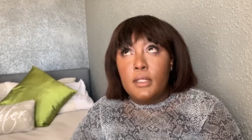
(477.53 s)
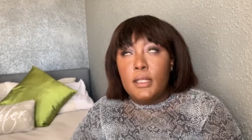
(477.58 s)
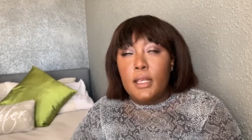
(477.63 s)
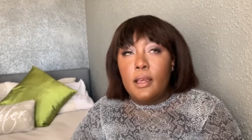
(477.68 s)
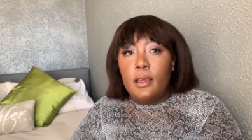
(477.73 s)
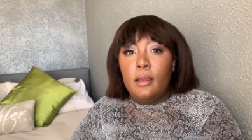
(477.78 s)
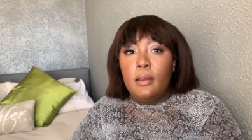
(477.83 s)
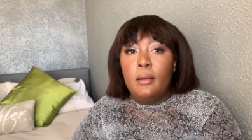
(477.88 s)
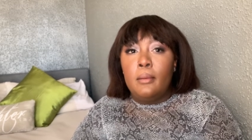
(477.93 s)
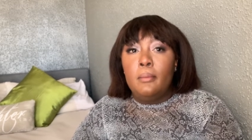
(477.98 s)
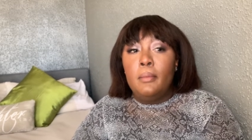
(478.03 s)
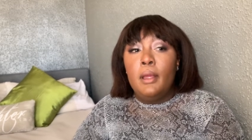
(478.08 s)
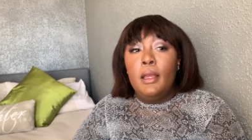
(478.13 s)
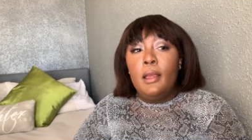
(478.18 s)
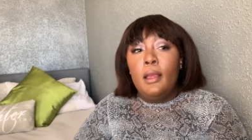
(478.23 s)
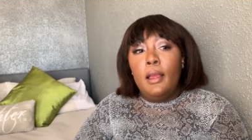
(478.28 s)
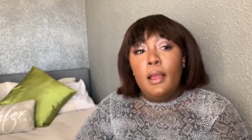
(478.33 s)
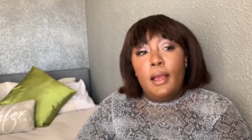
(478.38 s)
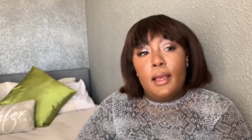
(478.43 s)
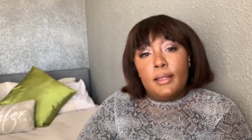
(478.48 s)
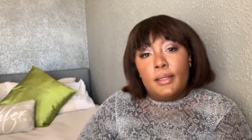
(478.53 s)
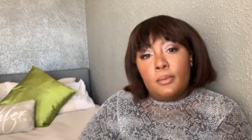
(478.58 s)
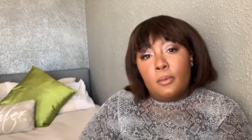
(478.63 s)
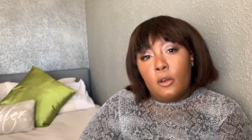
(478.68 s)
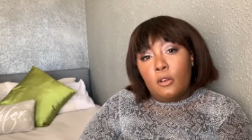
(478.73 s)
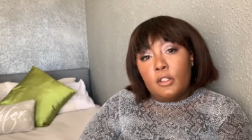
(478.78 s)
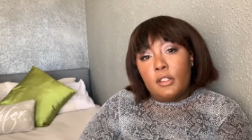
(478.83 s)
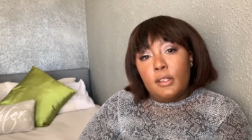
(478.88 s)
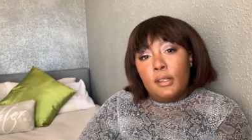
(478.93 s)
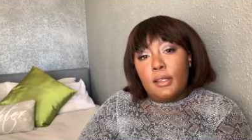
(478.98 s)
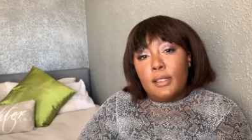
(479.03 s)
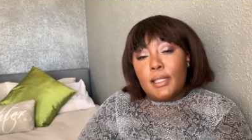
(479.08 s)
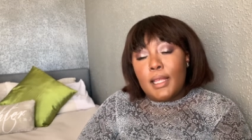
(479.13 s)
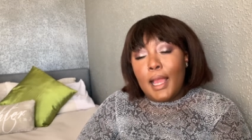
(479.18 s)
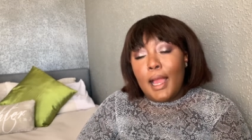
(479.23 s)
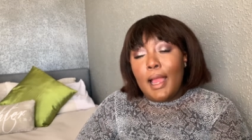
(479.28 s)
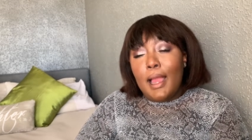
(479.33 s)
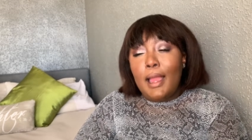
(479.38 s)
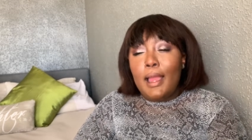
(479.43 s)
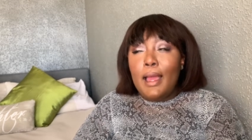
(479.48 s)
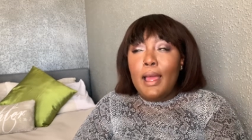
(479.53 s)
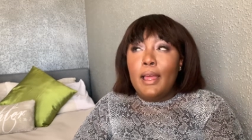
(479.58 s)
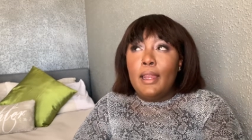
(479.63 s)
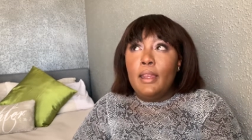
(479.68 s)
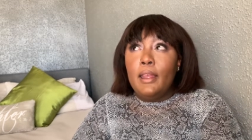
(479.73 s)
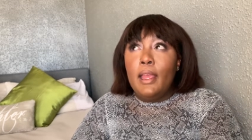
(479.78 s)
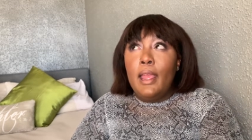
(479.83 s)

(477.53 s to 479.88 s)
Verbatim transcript: time i spoke to this guy i had